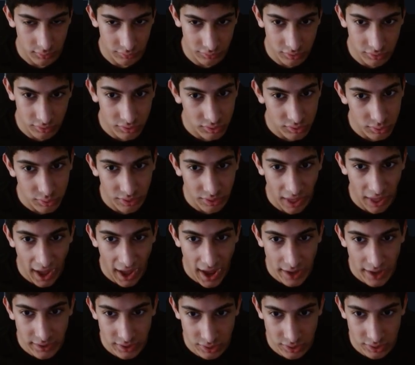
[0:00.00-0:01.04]
To do
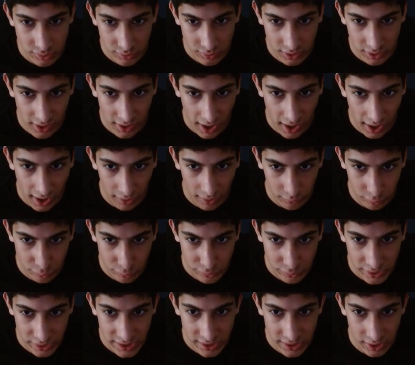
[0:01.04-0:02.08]
that, you can
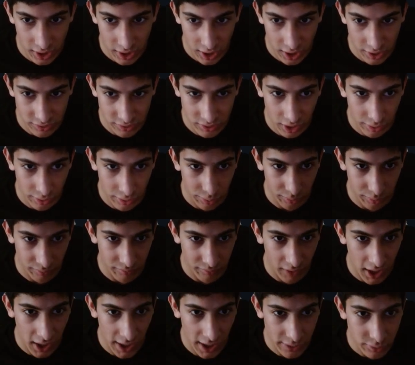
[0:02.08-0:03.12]
create another
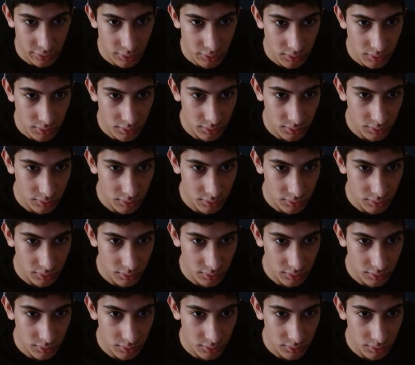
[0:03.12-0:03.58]
file,